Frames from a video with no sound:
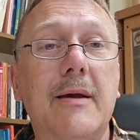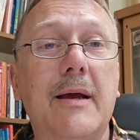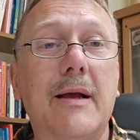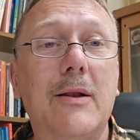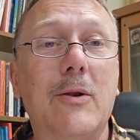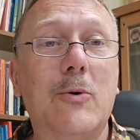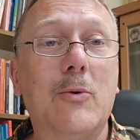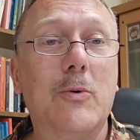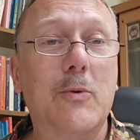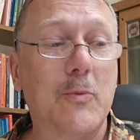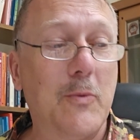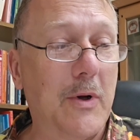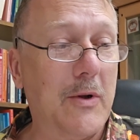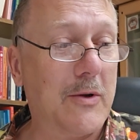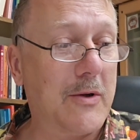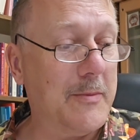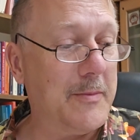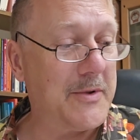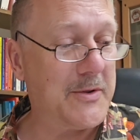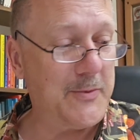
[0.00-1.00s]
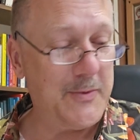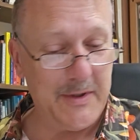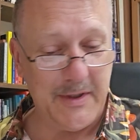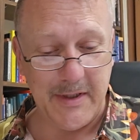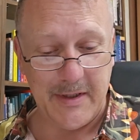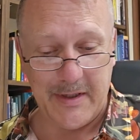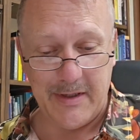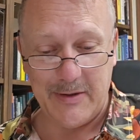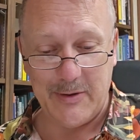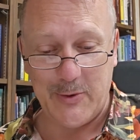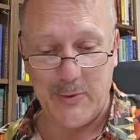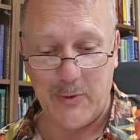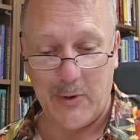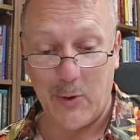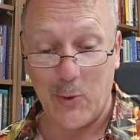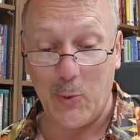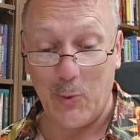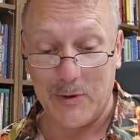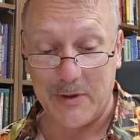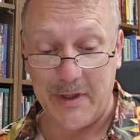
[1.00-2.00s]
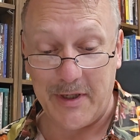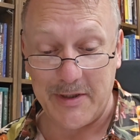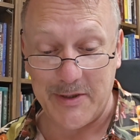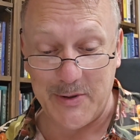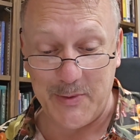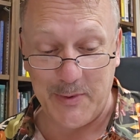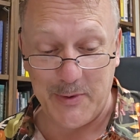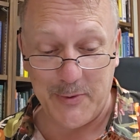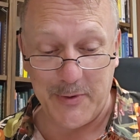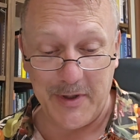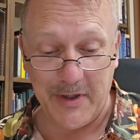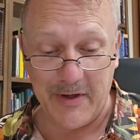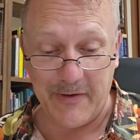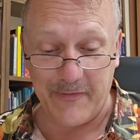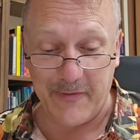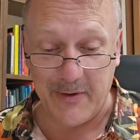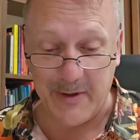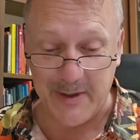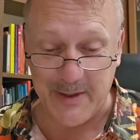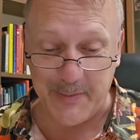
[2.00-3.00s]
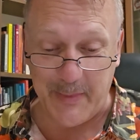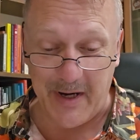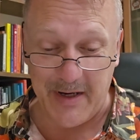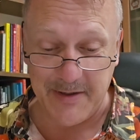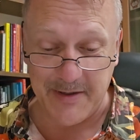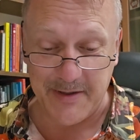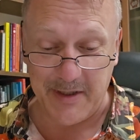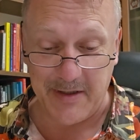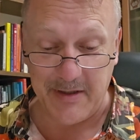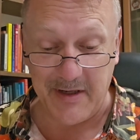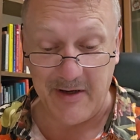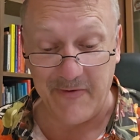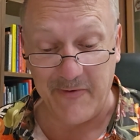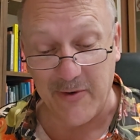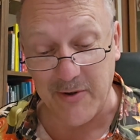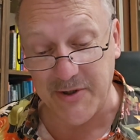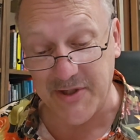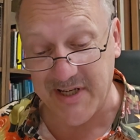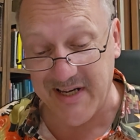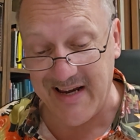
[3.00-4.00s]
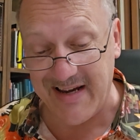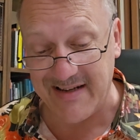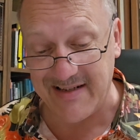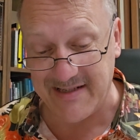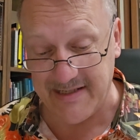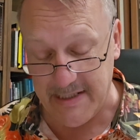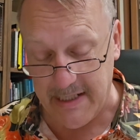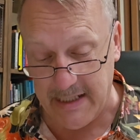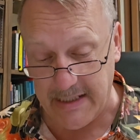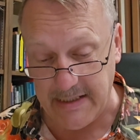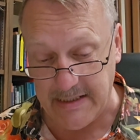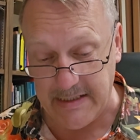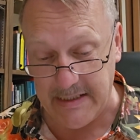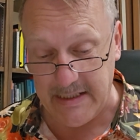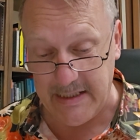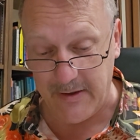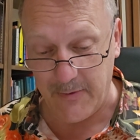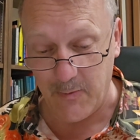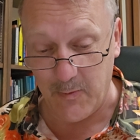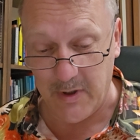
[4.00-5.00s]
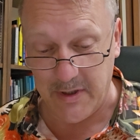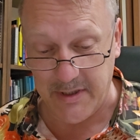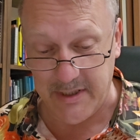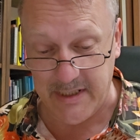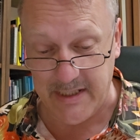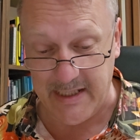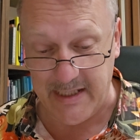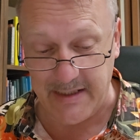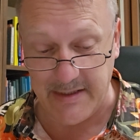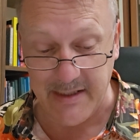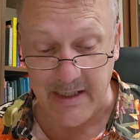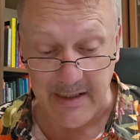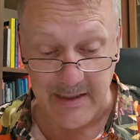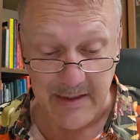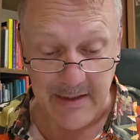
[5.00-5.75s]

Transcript: Hello and welcome as we dig into our Old Testament reading for this past Sunday. 1 Kings 19, 1 to 8.